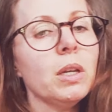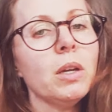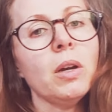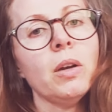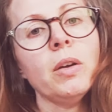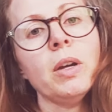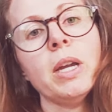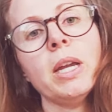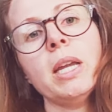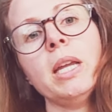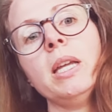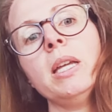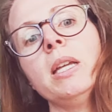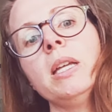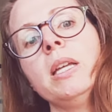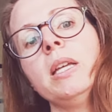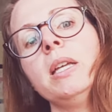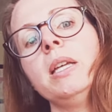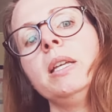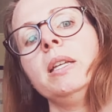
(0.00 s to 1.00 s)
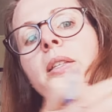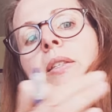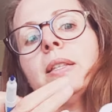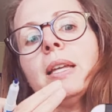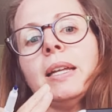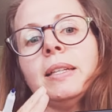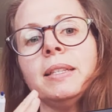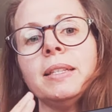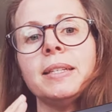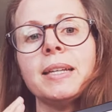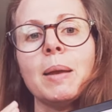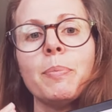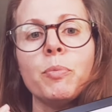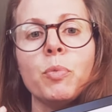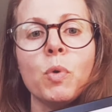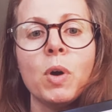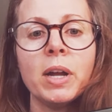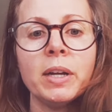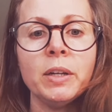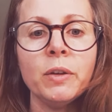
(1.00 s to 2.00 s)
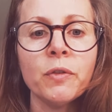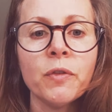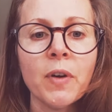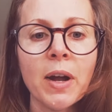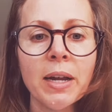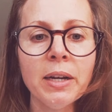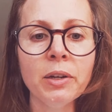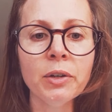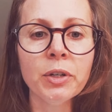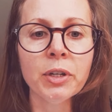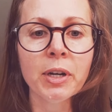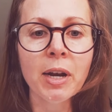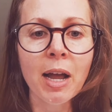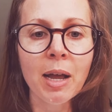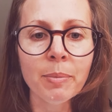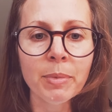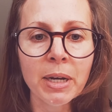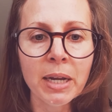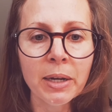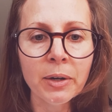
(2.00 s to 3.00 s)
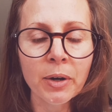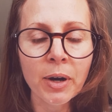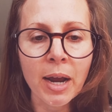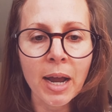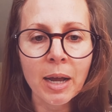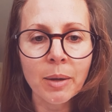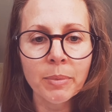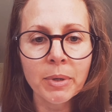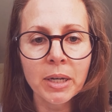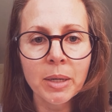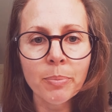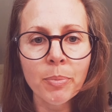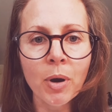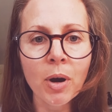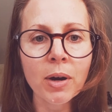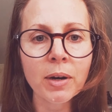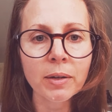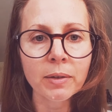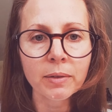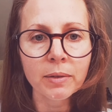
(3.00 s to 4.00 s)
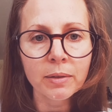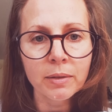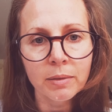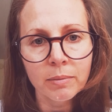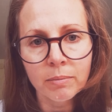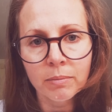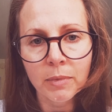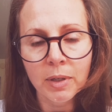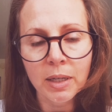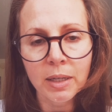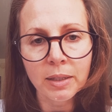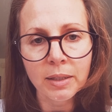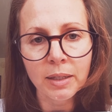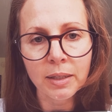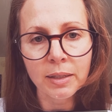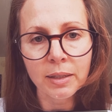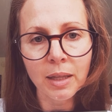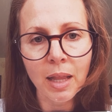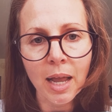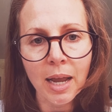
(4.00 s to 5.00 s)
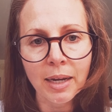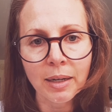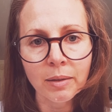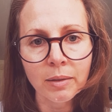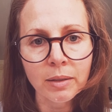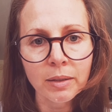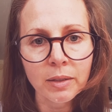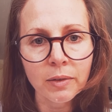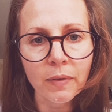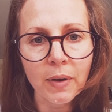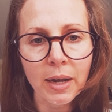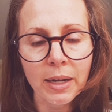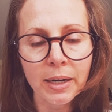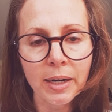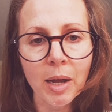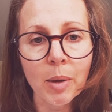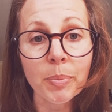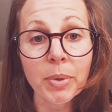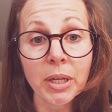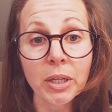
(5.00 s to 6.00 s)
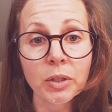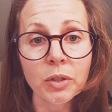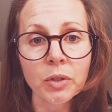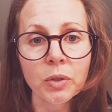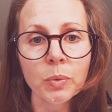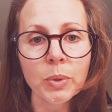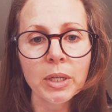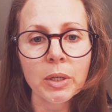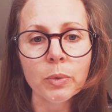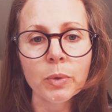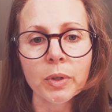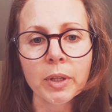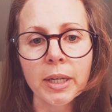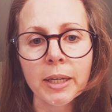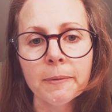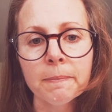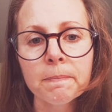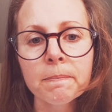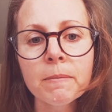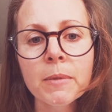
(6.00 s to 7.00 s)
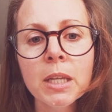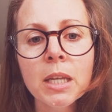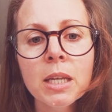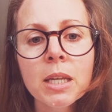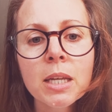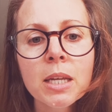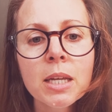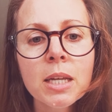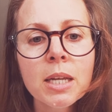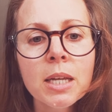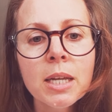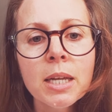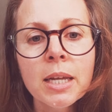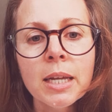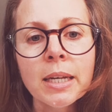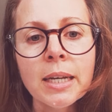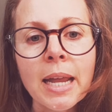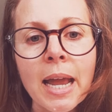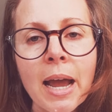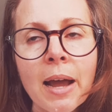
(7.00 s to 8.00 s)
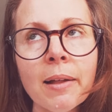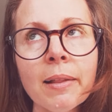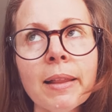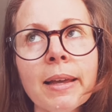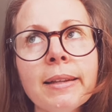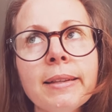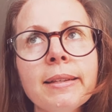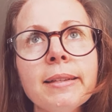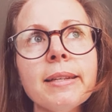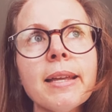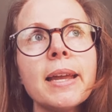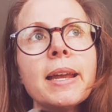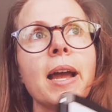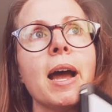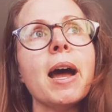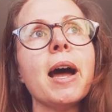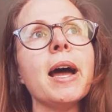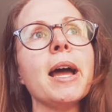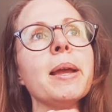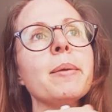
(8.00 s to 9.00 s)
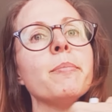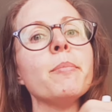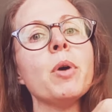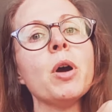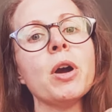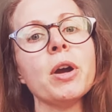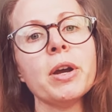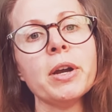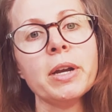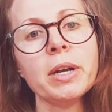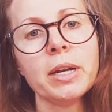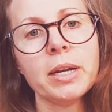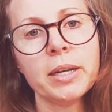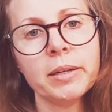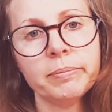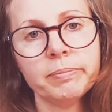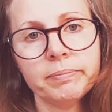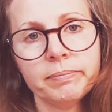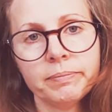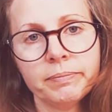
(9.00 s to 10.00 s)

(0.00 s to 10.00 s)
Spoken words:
Alright, so that's step 1. You find your denominator. How many parts is this line divided up into equally? Now let's say I mark